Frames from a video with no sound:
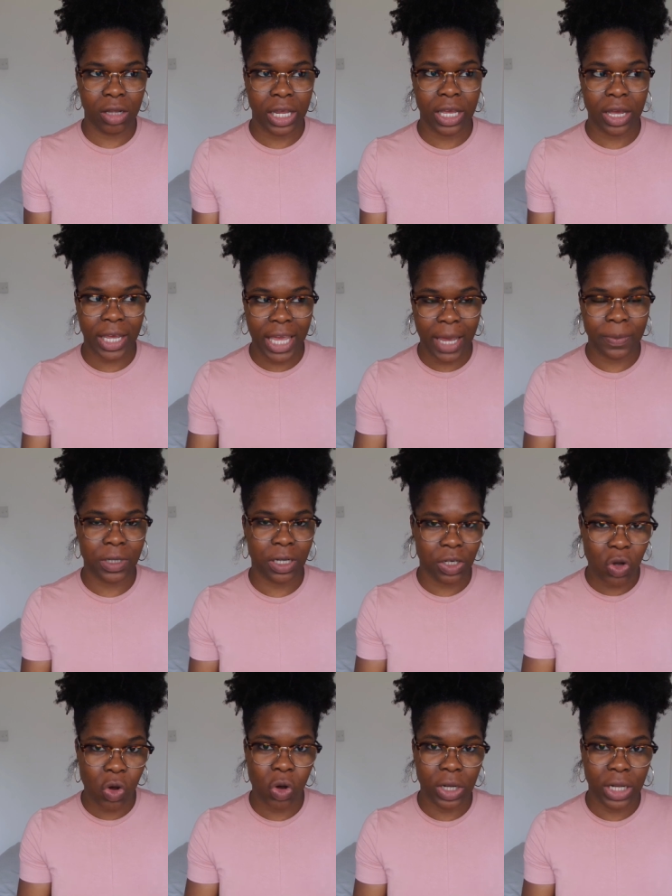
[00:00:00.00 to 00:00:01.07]
like I kept
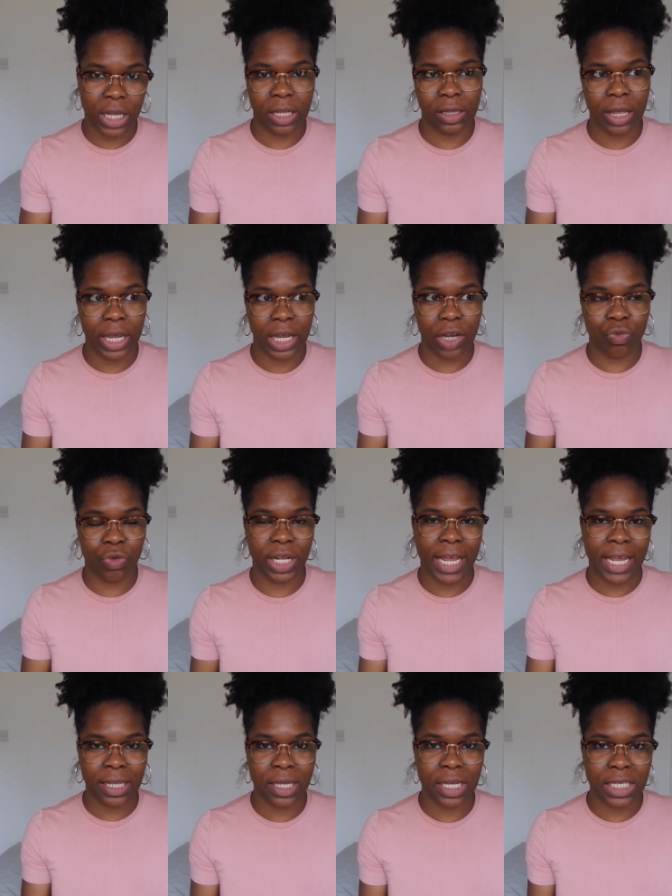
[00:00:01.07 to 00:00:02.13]
on calling like
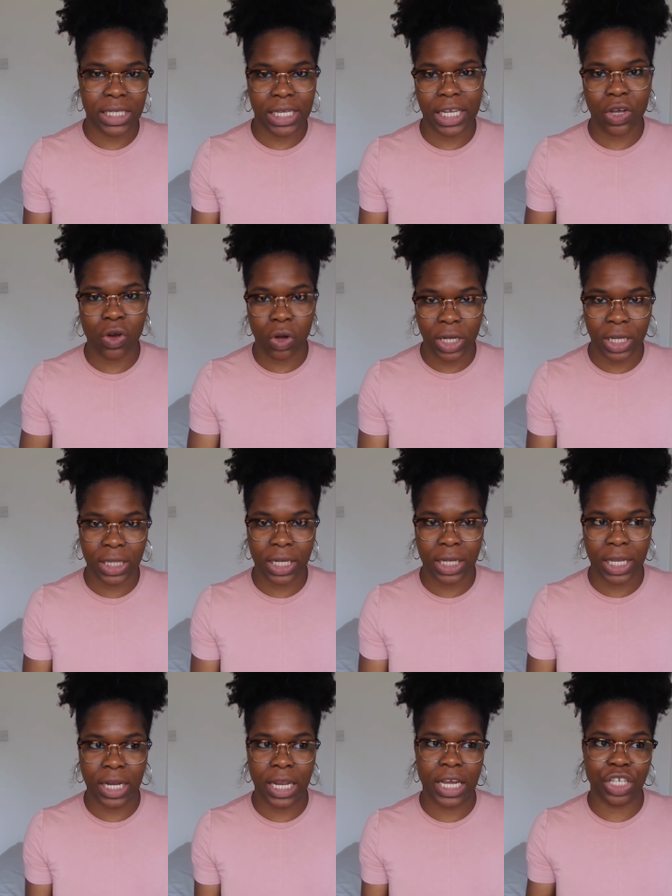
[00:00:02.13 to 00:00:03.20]
relentlessly calling the
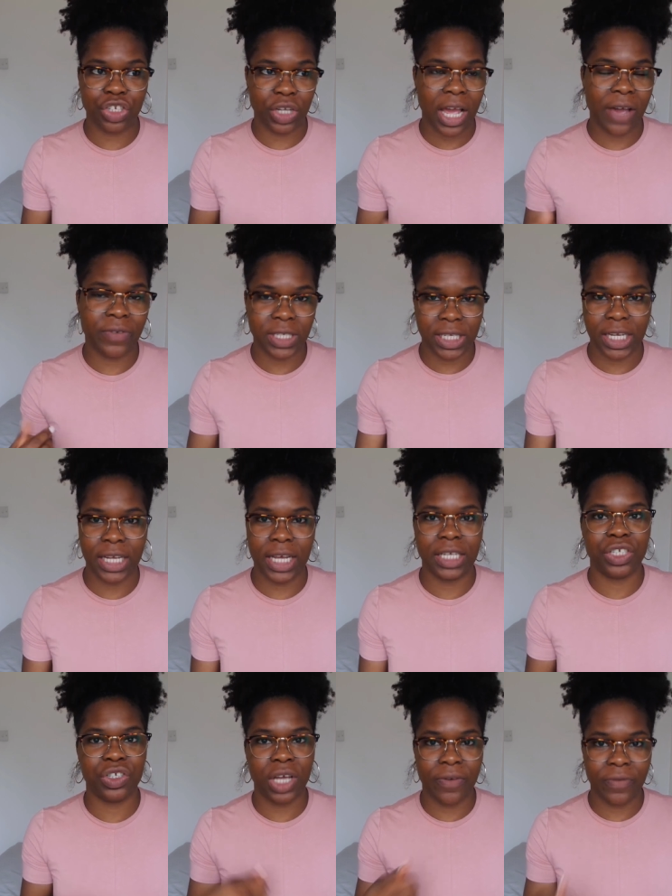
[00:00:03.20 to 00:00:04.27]
clinic do you have a date
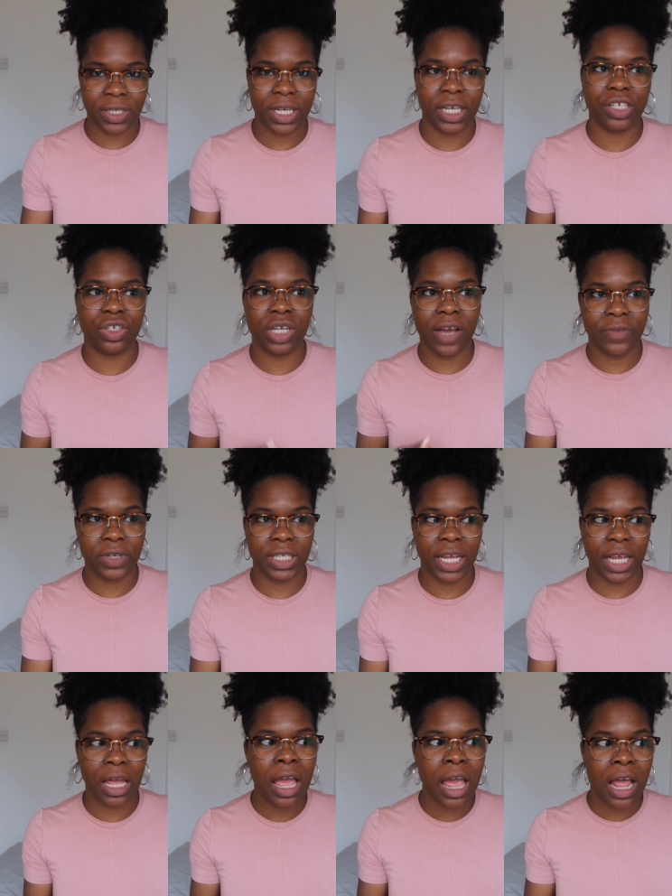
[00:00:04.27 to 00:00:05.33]
yet do you have a date do you have a
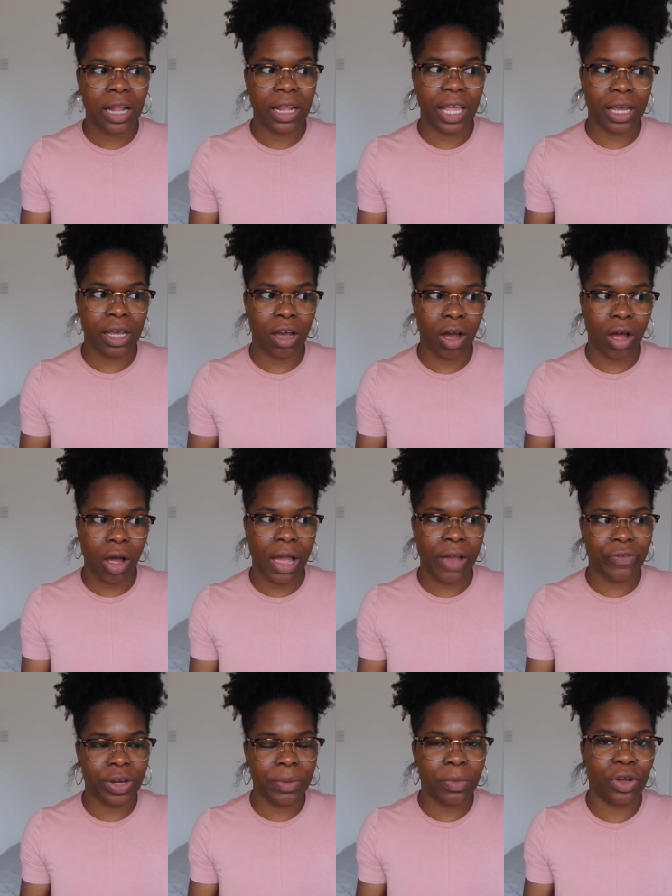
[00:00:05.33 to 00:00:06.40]
date like
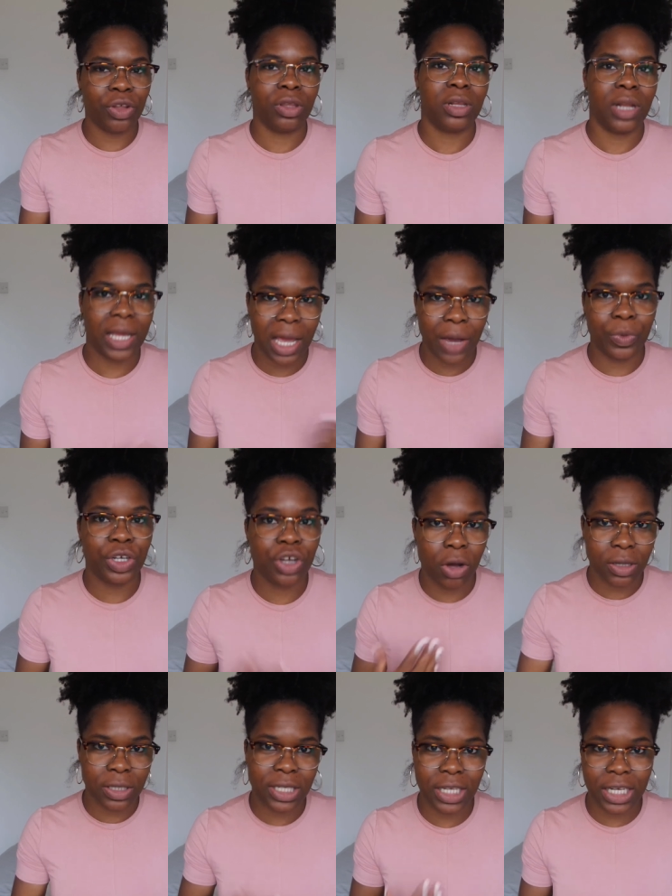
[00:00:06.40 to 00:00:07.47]
every month like I would
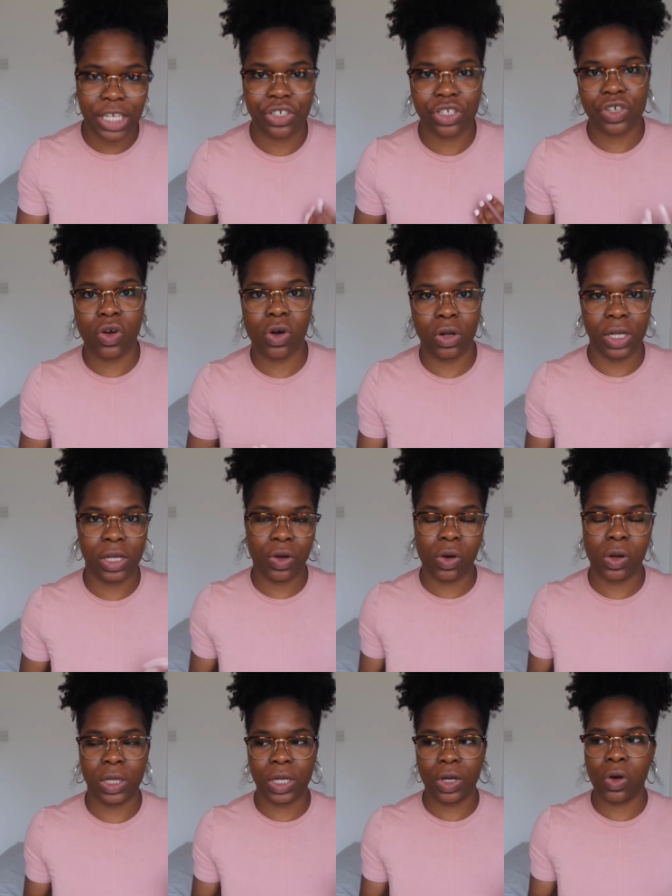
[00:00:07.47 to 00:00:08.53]
constantly just call and
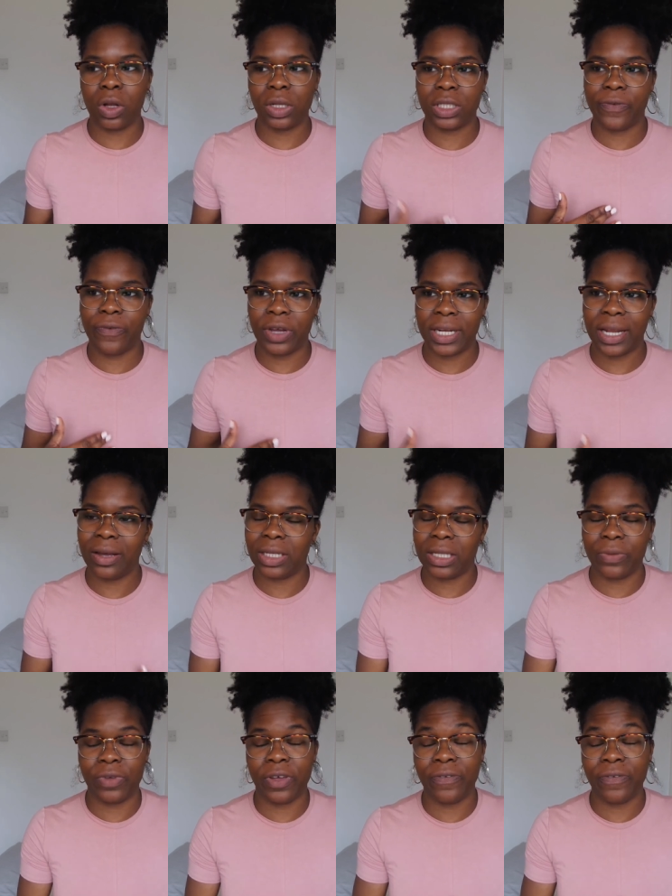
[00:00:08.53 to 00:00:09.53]
call and call to find out if,